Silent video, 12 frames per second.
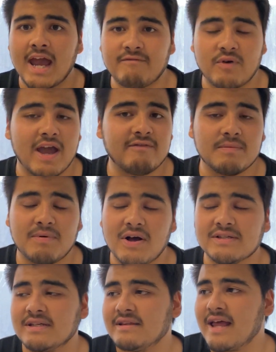For every
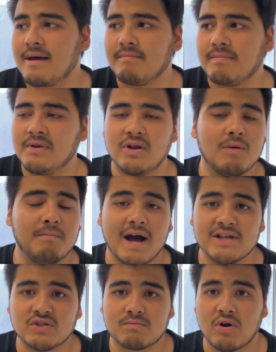person that, you know,
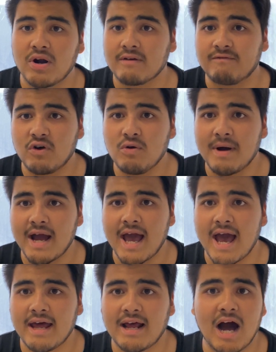buys your product through my
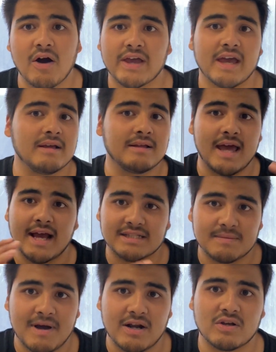ad, I'll get X
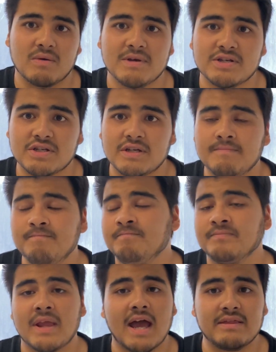amount of commission.
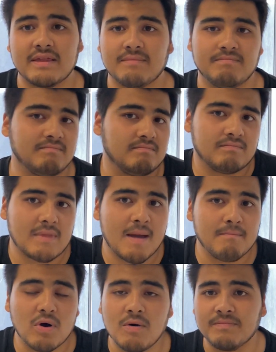And
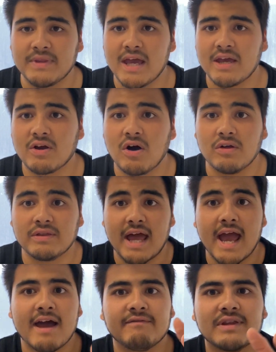boom, there you go. They
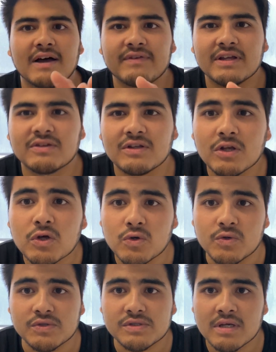have nothing to
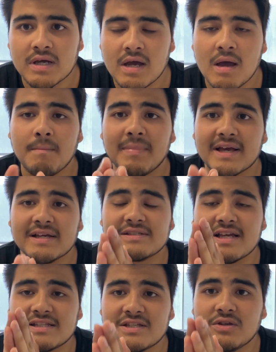lose, because
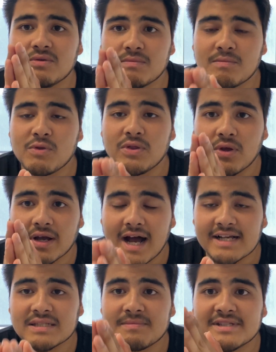it's the
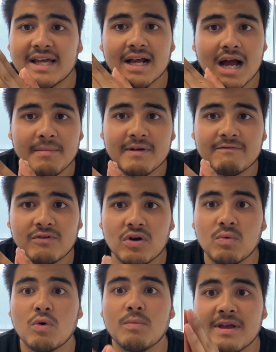customers that are coming through
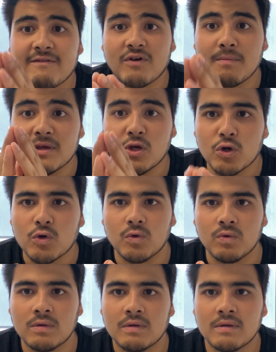will be from you.